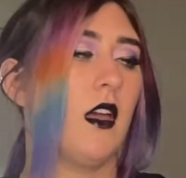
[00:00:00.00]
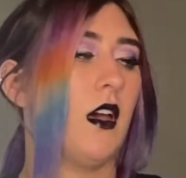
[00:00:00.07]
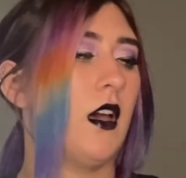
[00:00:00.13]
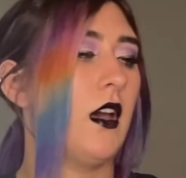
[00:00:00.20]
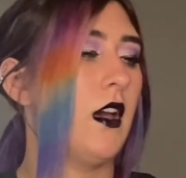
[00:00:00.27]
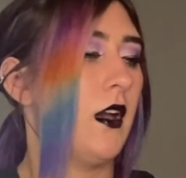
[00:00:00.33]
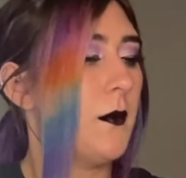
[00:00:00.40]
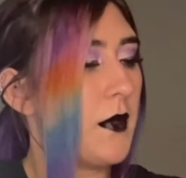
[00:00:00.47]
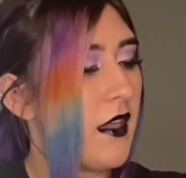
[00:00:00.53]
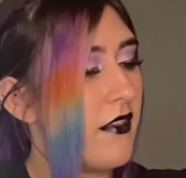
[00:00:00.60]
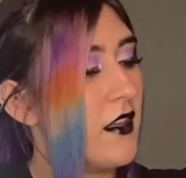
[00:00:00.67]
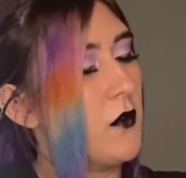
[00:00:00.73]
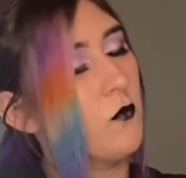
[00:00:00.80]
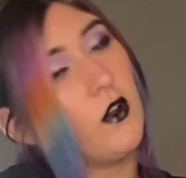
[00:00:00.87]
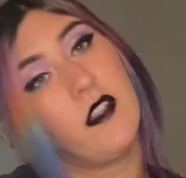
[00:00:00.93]
And
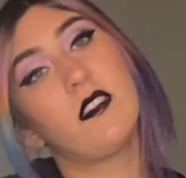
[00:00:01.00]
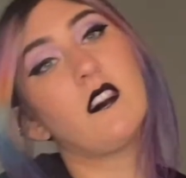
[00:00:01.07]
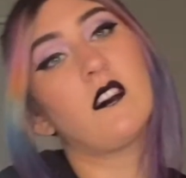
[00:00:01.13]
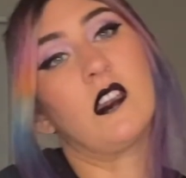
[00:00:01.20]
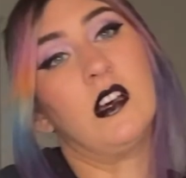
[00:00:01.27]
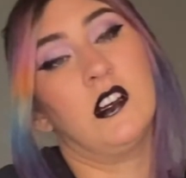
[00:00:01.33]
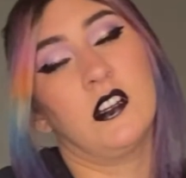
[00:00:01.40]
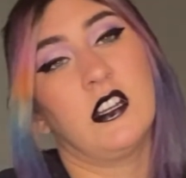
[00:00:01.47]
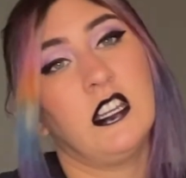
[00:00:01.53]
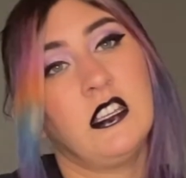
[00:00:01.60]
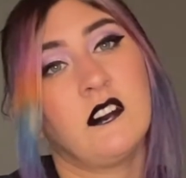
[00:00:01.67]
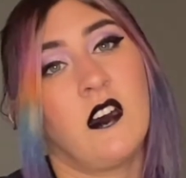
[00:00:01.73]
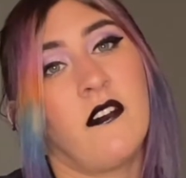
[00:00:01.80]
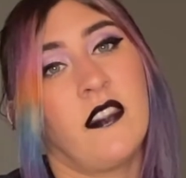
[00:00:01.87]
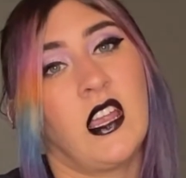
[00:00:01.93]
then once it's already
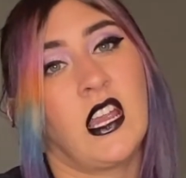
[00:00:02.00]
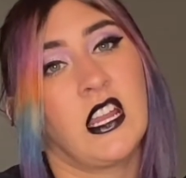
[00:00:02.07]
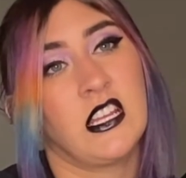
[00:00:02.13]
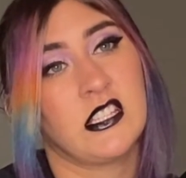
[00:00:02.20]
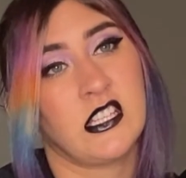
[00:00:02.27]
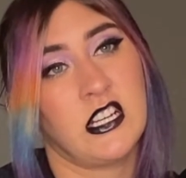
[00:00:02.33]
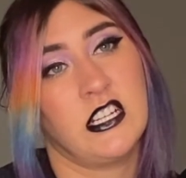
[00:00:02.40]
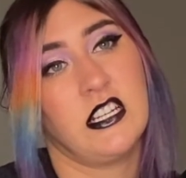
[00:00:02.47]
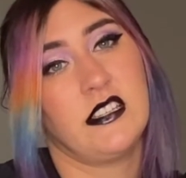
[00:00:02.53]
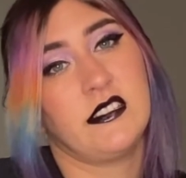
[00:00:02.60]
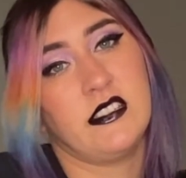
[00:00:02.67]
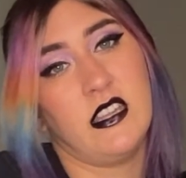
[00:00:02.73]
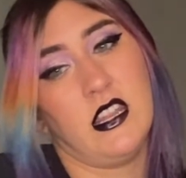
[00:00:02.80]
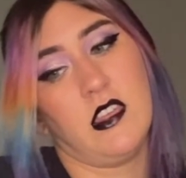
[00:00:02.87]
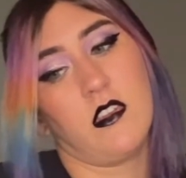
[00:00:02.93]
on there and it's already
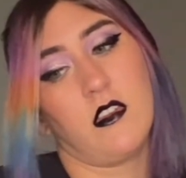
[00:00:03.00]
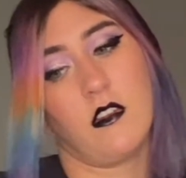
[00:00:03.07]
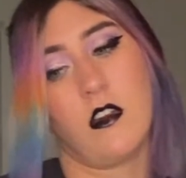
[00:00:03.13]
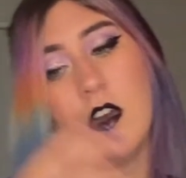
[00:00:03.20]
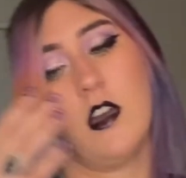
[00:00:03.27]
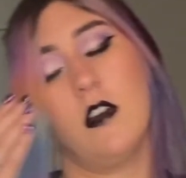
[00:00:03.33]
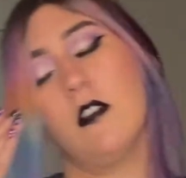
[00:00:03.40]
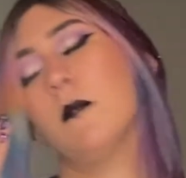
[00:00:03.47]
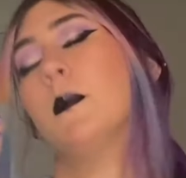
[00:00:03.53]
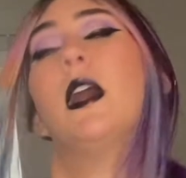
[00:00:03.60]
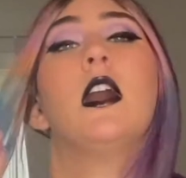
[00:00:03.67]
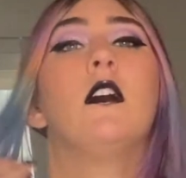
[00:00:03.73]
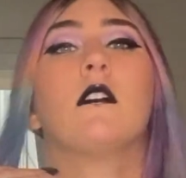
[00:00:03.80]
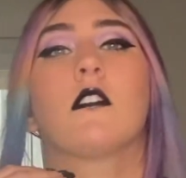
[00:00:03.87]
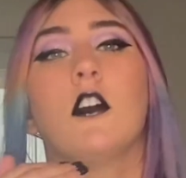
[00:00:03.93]
sitting,
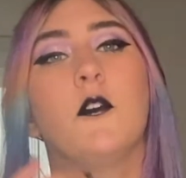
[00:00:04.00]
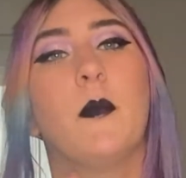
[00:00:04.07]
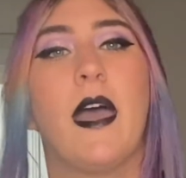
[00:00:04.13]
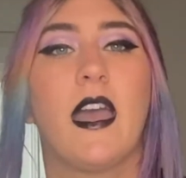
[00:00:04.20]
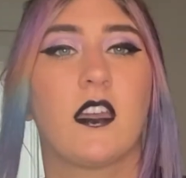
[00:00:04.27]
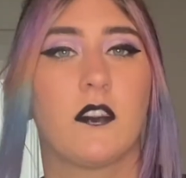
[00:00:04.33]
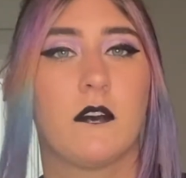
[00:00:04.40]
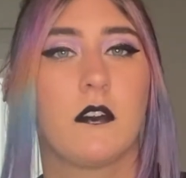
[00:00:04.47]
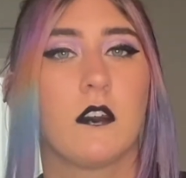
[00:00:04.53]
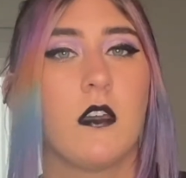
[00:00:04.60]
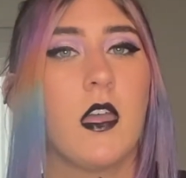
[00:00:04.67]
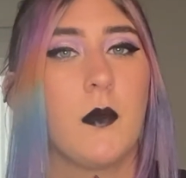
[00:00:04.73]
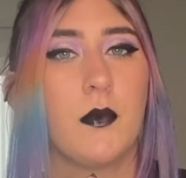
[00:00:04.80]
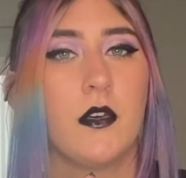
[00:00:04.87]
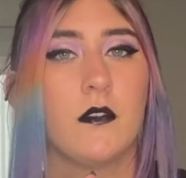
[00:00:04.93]
I'll go back through it
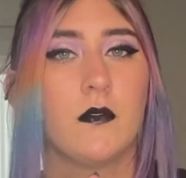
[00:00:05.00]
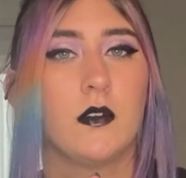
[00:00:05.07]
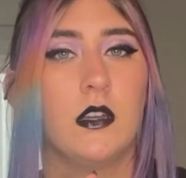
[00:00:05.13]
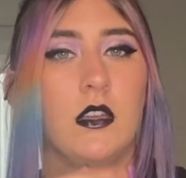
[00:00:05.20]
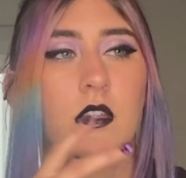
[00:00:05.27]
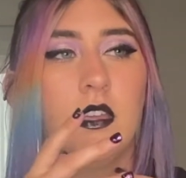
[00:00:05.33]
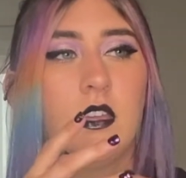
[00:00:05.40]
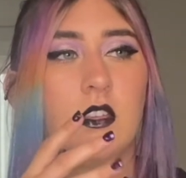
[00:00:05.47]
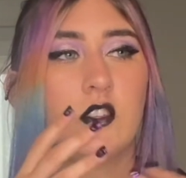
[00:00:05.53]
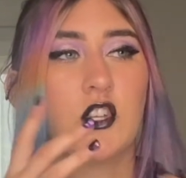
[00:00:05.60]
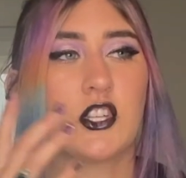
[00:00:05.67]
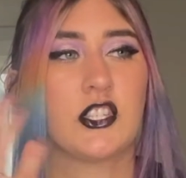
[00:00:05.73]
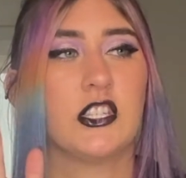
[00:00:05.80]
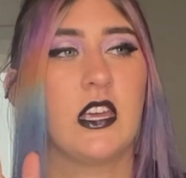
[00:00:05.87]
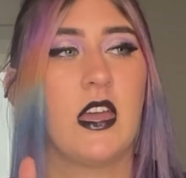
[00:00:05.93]
and put foil in
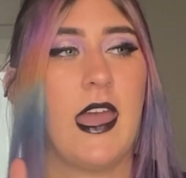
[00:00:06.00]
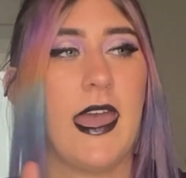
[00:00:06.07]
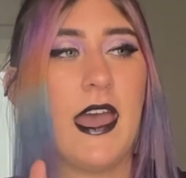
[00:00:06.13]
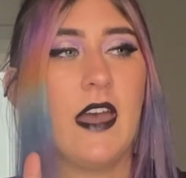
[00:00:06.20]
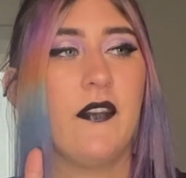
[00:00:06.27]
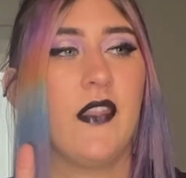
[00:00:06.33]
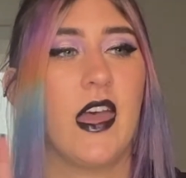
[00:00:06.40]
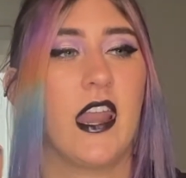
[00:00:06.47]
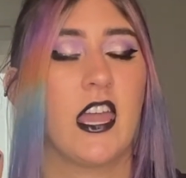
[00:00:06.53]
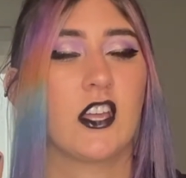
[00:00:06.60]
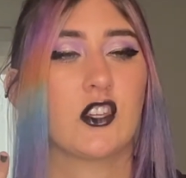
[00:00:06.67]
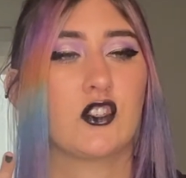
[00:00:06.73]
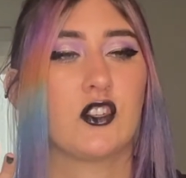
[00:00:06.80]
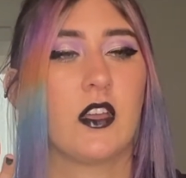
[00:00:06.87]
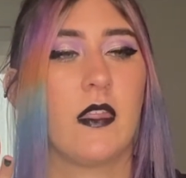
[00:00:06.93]
just to add that
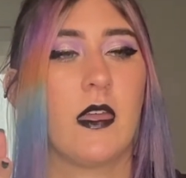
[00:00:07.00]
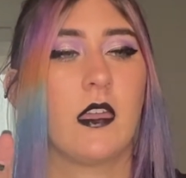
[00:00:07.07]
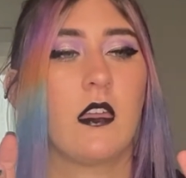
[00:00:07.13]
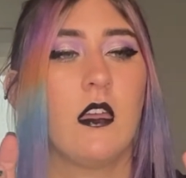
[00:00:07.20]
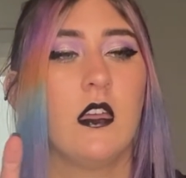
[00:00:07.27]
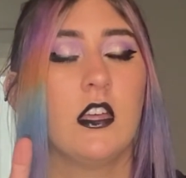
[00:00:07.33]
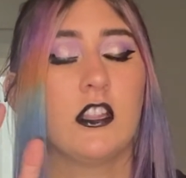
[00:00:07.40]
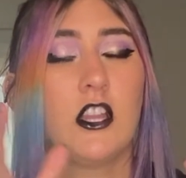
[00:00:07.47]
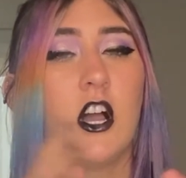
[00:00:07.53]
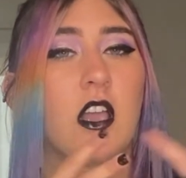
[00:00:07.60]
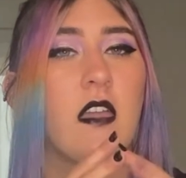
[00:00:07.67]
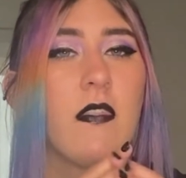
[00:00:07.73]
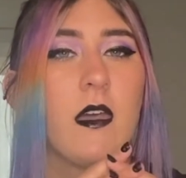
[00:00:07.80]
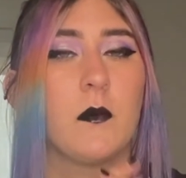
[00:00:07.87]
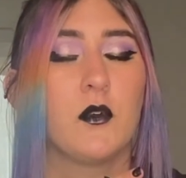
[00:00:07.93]
extra, like lock in
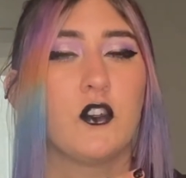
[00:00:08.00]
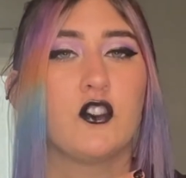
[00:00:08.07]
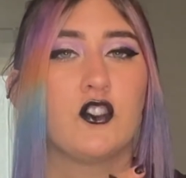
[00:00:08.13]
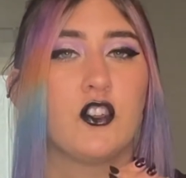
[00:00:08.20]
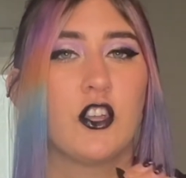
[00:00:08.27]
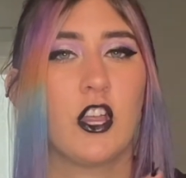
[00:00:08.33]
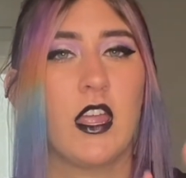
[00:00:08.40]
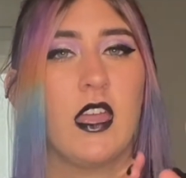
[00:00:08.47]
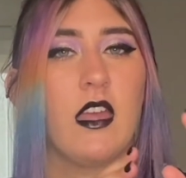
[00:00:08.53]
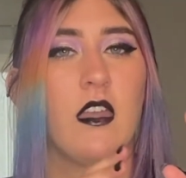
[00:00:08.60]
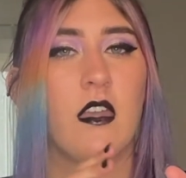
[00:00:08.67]
that moisture and